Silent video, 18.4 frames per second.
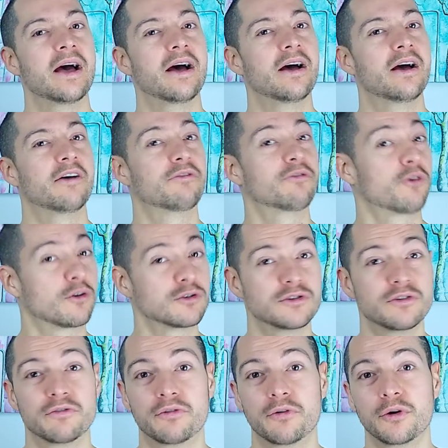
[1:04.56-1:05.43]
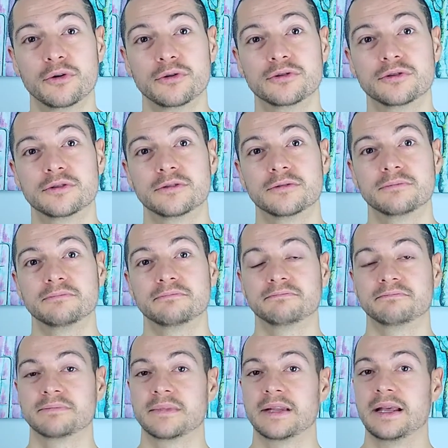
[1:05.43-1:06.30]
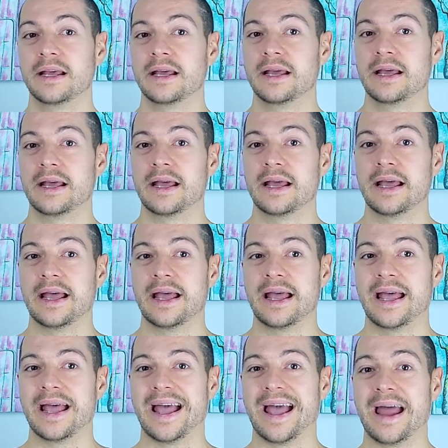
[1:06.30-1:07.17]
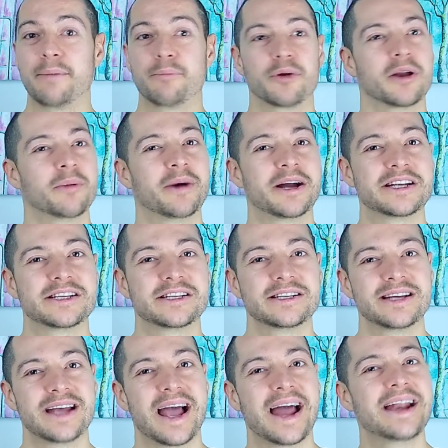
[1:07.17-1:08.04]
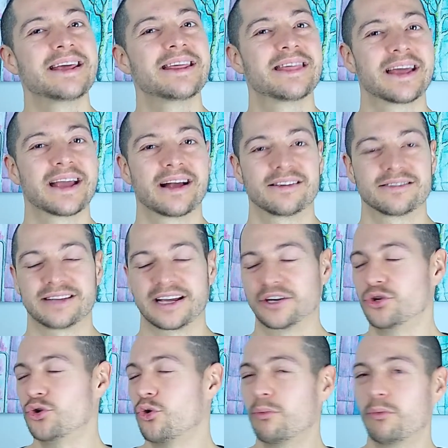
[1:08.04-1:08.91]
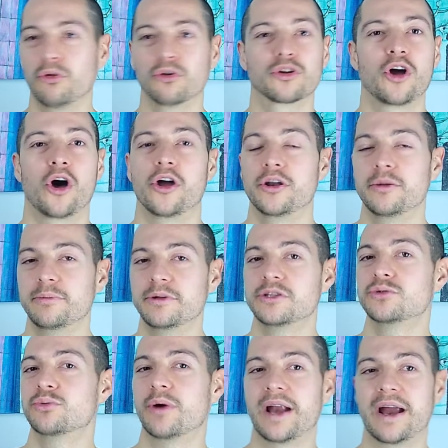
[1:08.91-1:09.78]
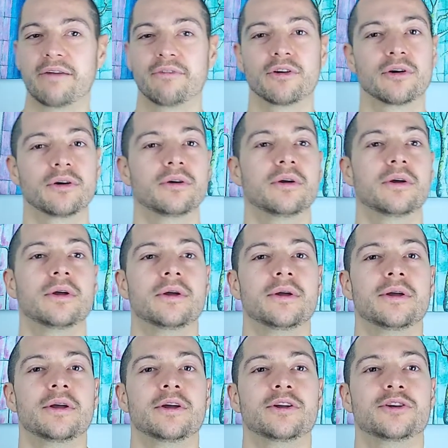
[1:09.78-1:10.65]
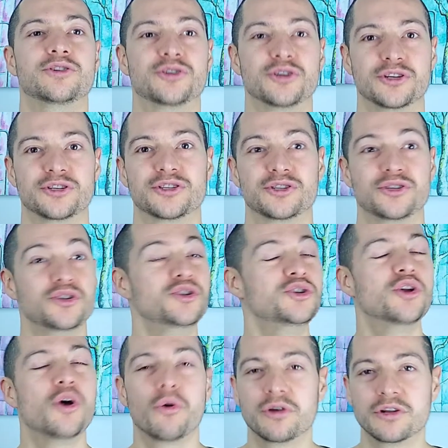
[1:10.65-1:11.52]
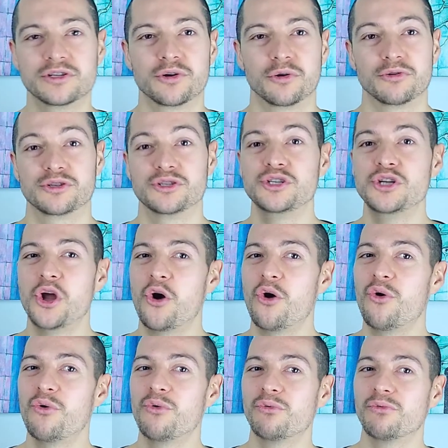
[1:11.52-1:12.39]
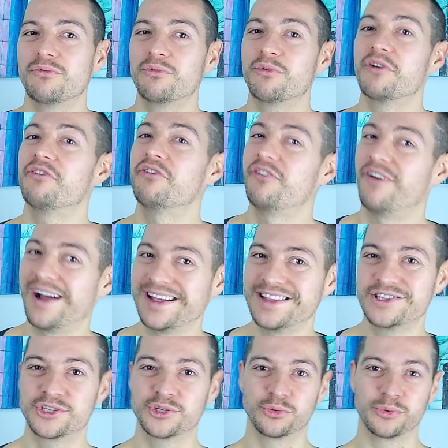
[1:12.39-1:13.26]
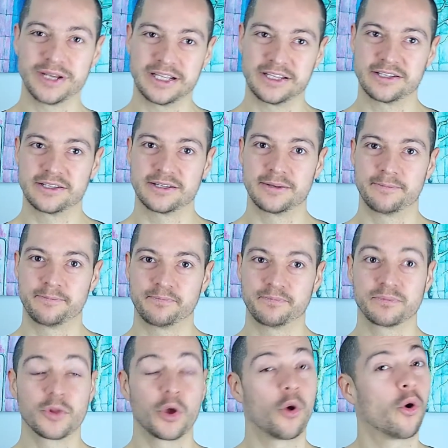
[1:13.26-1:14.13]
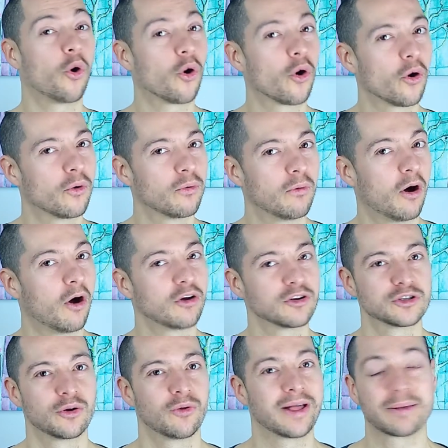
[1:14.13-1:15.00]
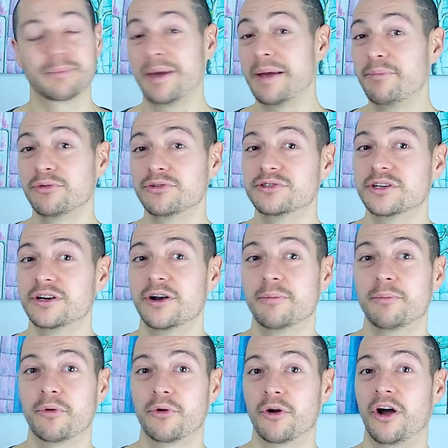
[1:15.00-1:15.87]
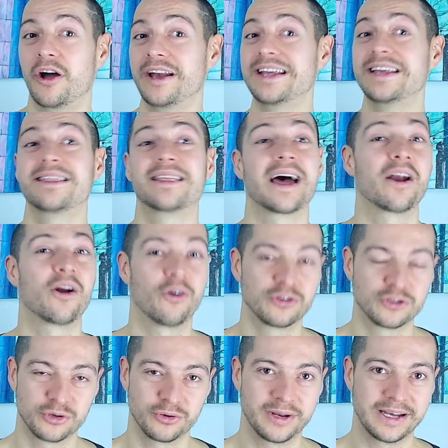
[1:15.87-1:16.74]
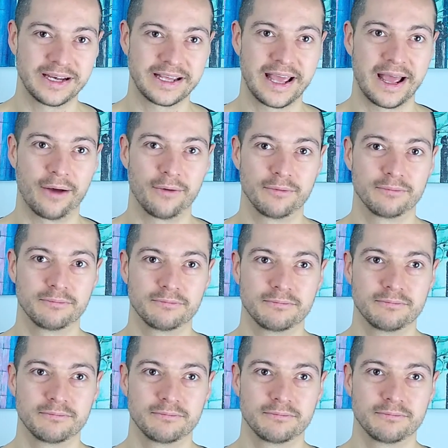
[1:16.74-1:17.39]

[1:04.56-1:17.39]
frozen fruits, and pretty much anything else, like normal condiments, whatever. Just no desserts, no refined sweets. Or also like maple syrup or honey, that also didn't count.